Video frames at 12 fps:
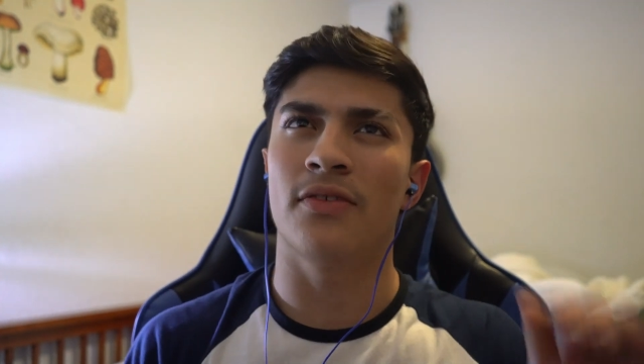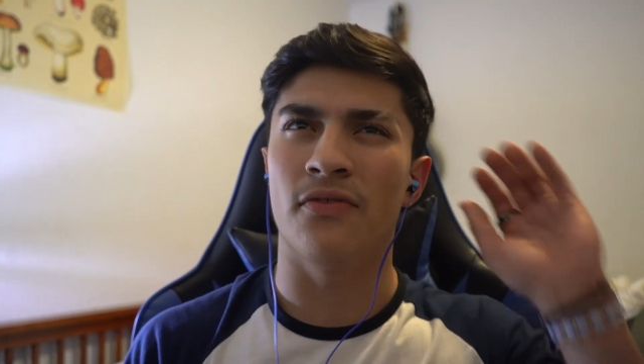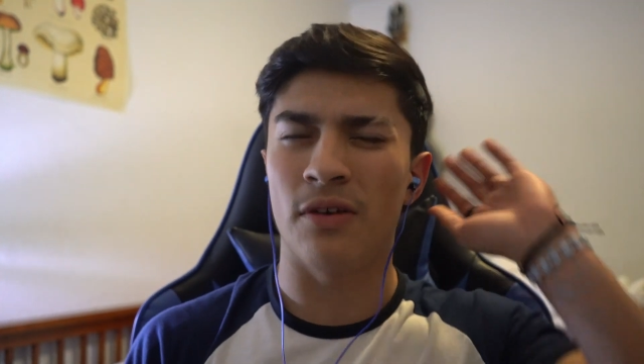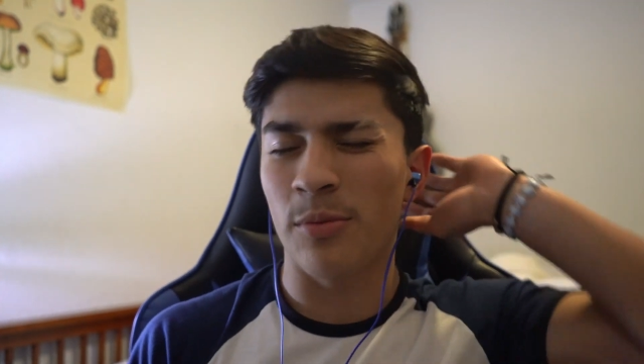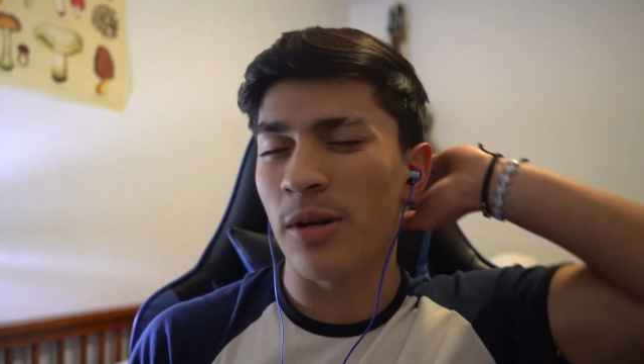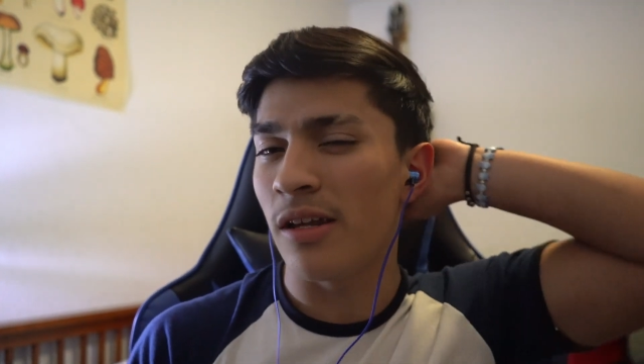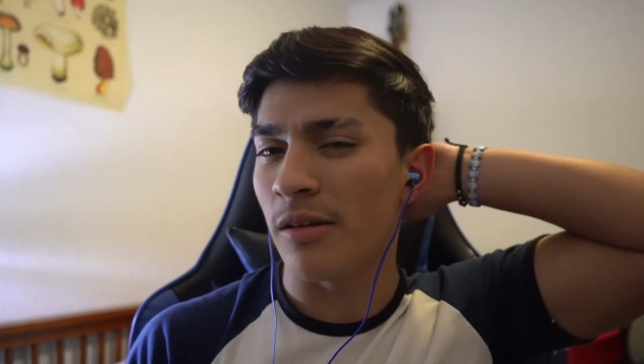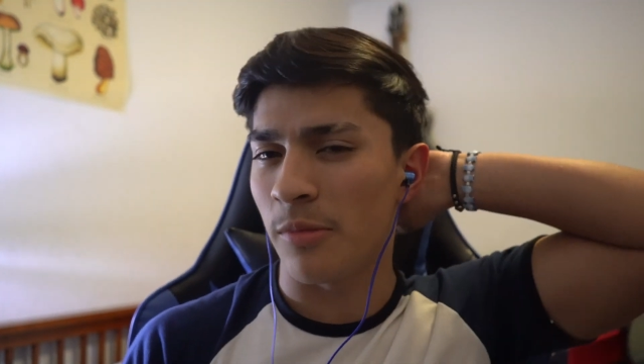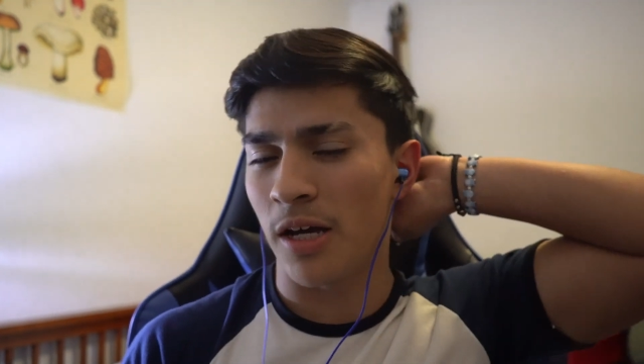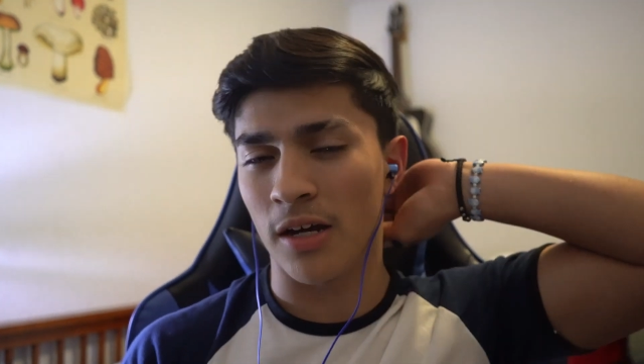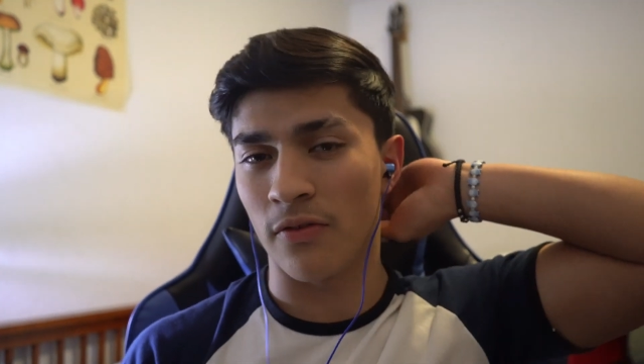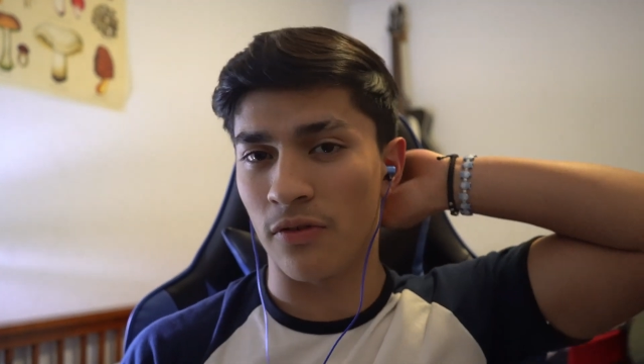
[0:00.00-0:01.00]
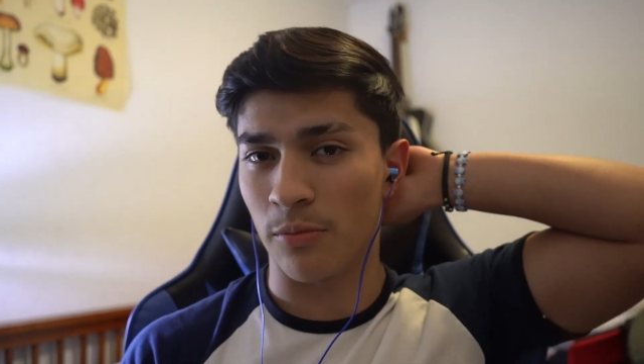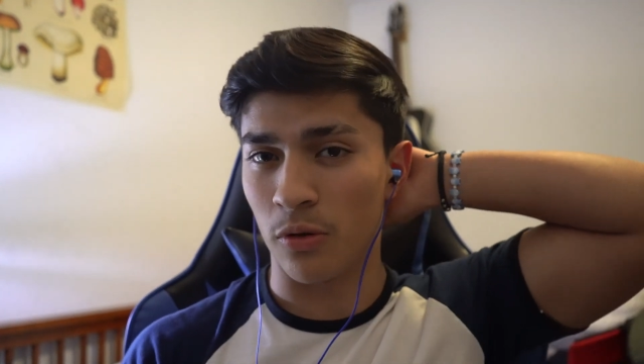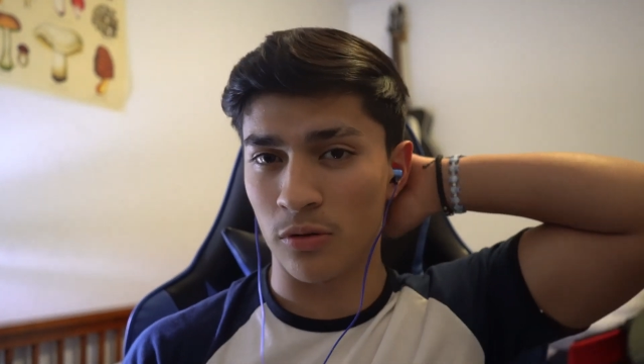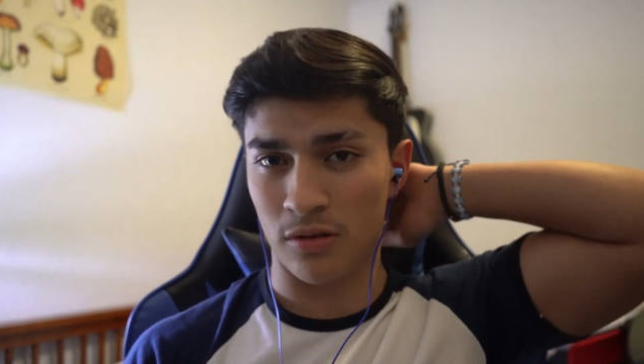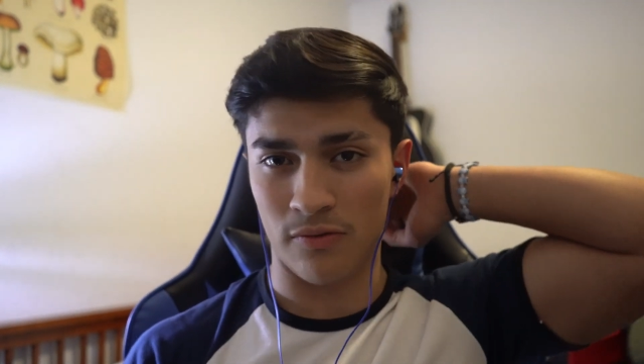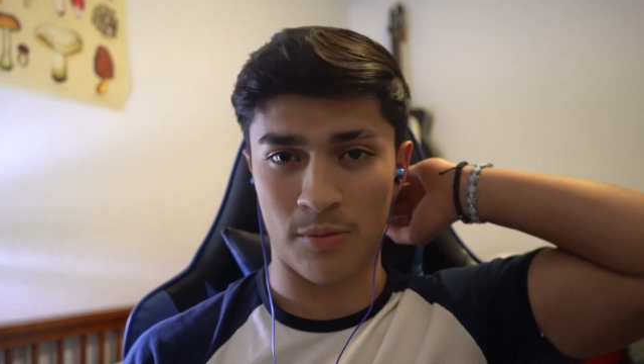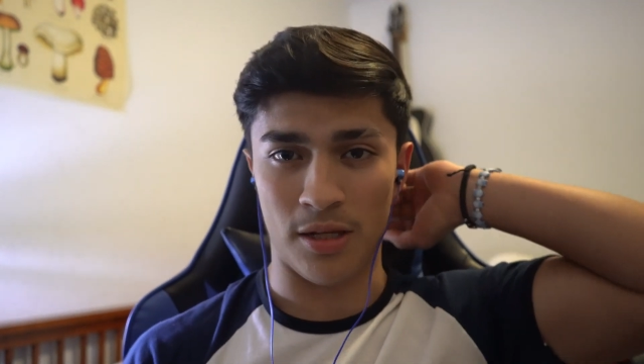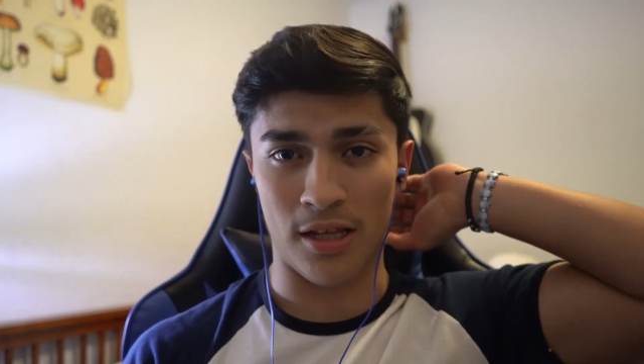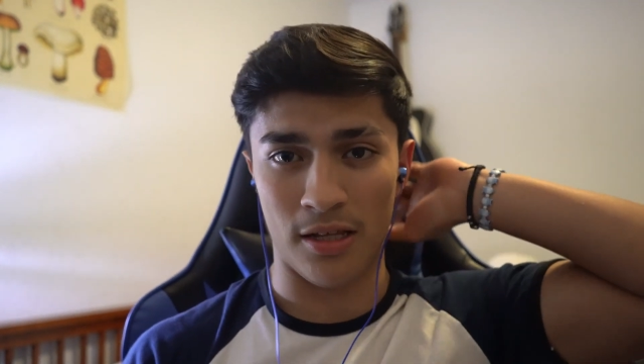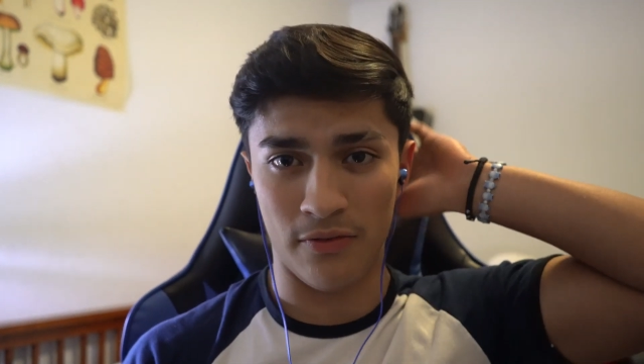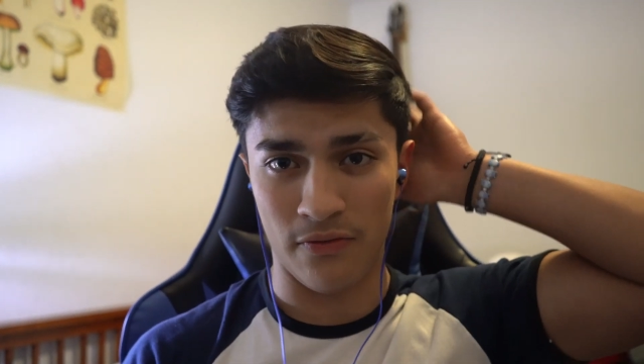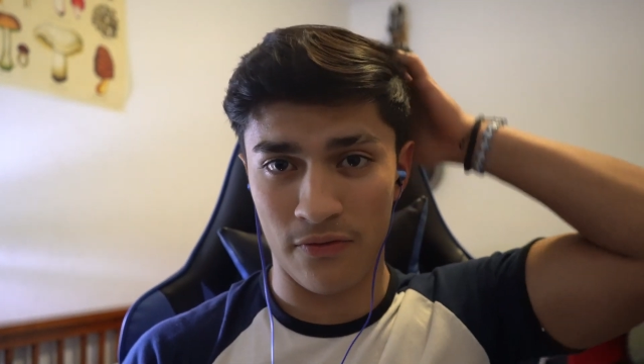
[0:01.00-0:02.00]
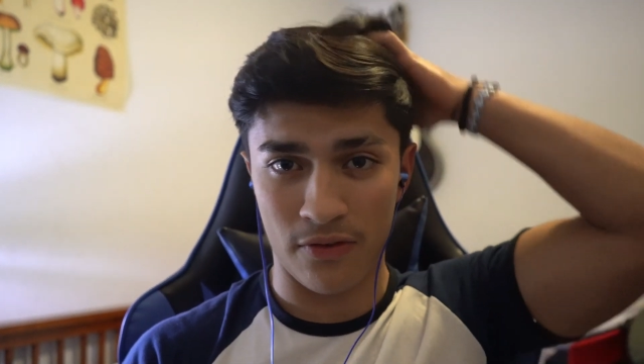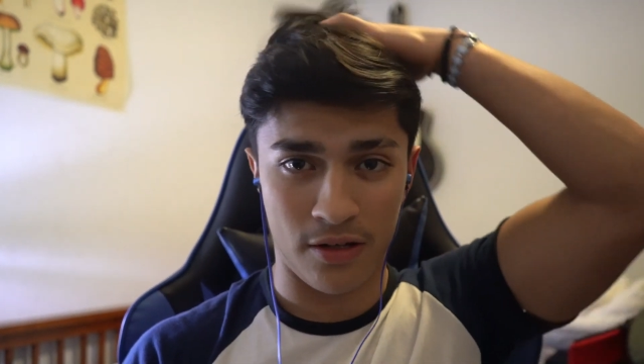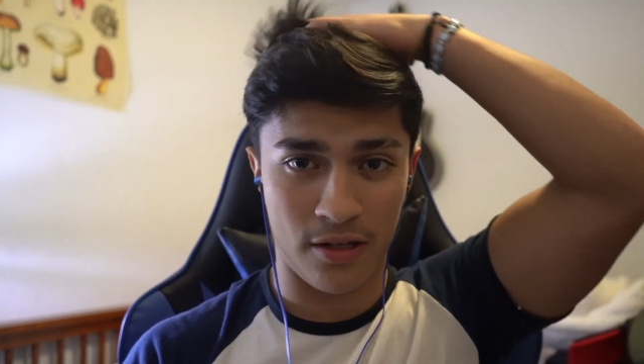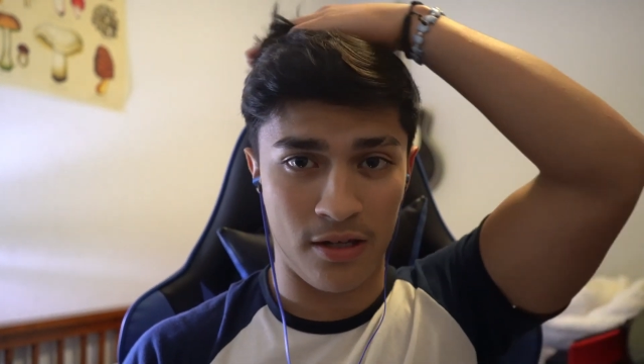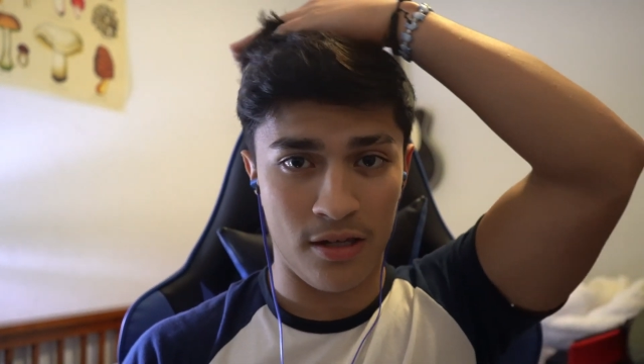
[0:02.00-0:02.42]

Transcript: feminine man for most of my life